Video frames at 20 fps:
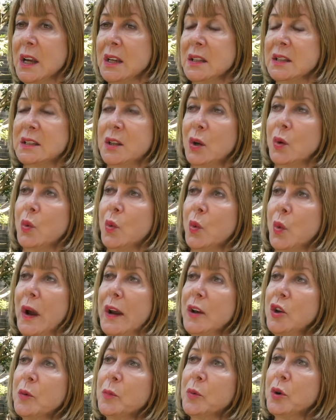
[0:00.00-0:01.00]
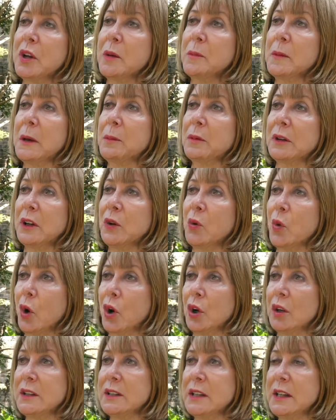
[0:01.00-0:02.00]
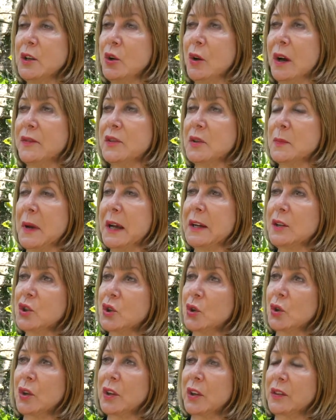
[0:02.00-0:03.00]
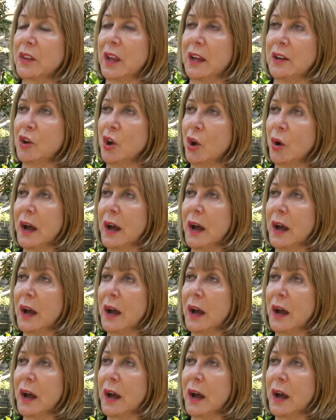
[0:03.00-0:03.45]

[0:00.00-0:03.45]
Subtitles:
So when you're putting people in quarantine, you have to make sure that they know